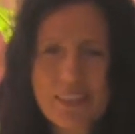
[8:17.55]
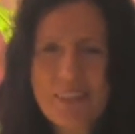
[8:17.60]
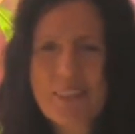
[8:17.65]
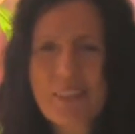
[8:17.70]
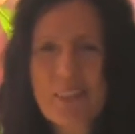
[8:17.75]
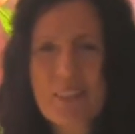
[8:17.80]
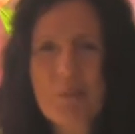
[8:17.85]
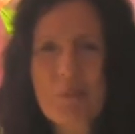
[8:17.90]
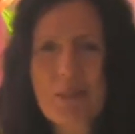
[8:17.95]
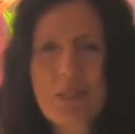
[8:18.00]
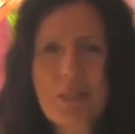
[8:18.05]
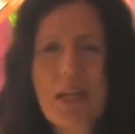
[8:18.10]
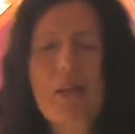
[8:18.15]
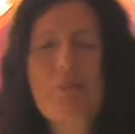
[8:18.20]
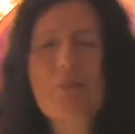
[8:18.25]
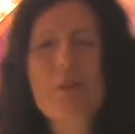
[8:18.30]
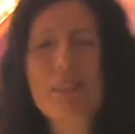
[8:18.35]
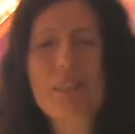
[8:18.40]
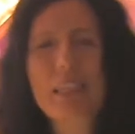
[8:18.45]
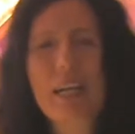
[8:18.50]
in the
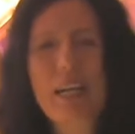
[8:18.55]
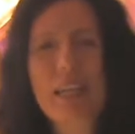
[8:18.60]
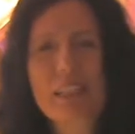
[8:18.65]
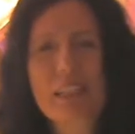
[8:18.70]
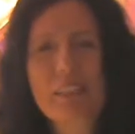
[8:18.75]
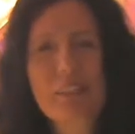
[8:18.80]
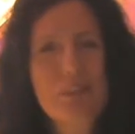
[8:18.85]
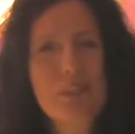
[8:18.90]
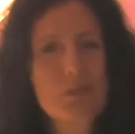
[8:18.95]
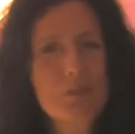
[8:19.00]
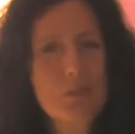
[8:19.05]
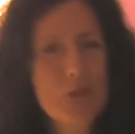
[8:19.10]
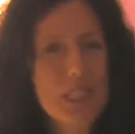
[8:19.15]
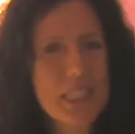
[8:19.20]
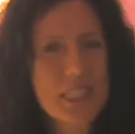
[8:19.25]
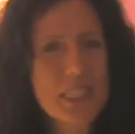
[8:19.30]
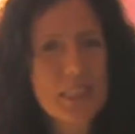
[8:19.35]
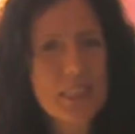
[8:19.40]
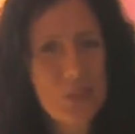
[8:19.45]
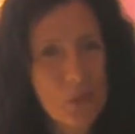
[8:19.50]
summertime on the island of
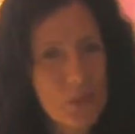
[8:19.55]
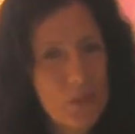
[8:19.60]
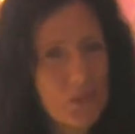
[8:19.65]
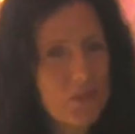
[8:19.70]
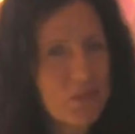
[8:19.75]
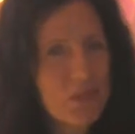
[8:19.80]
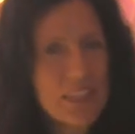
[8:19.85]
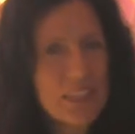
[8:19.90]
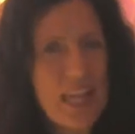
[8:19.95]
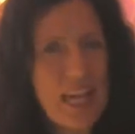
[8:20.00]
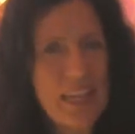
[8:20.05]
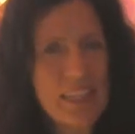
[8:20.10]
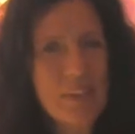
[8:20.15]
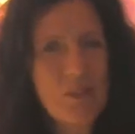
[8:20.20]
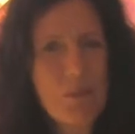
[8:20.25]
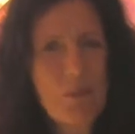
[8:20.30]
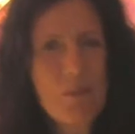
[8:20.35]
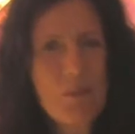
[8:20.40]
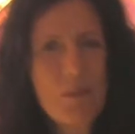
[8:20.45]
Washington, north of Seattle.